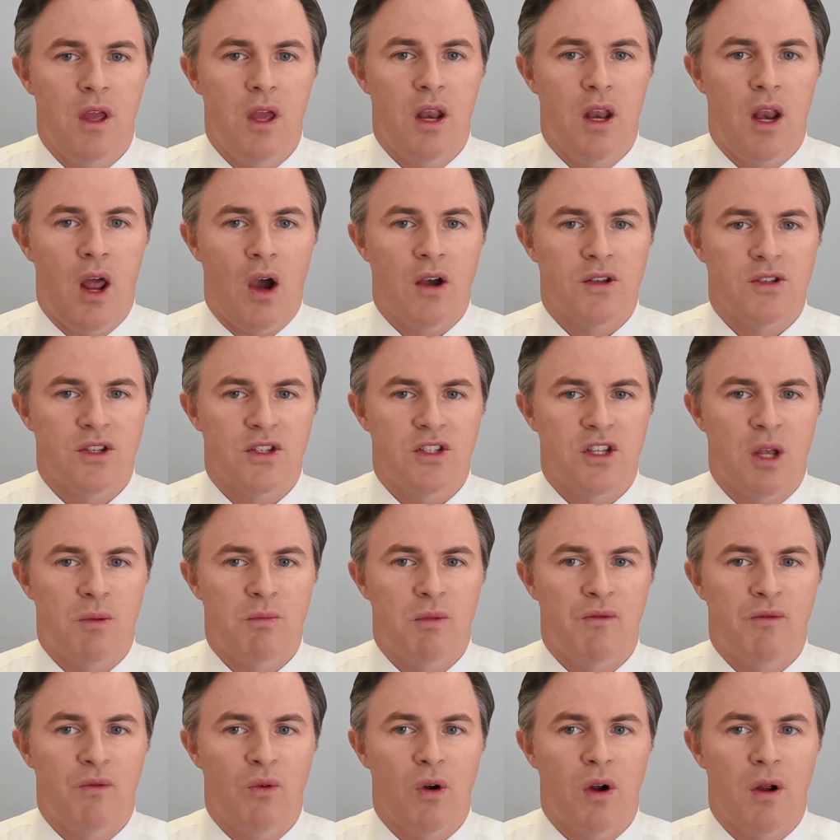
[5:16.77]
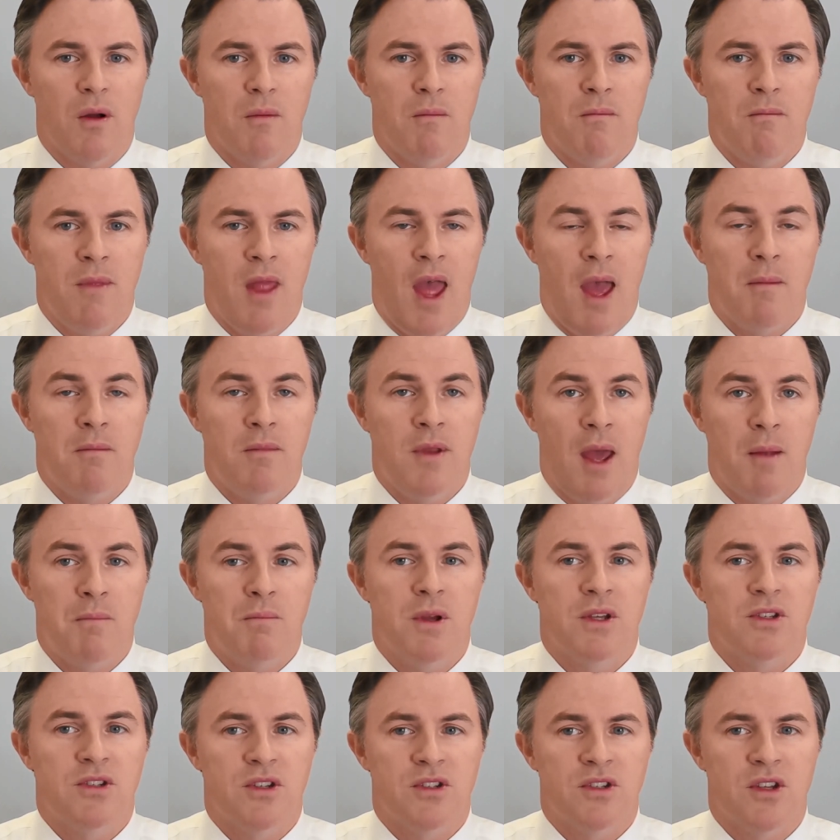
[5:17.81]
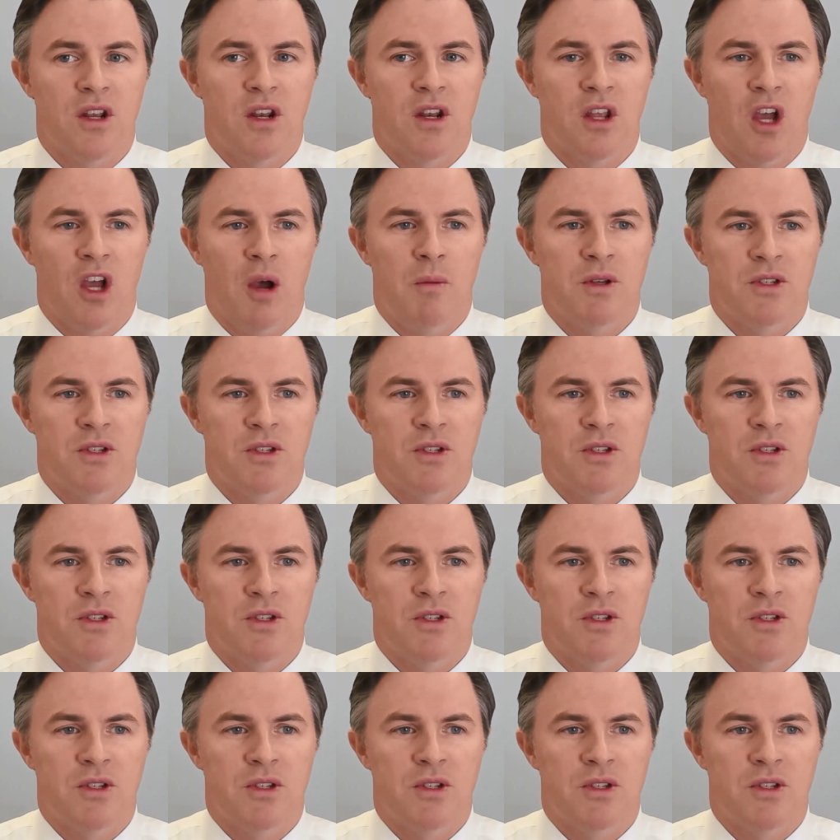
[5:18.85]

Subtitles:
Now, as I said before, net business income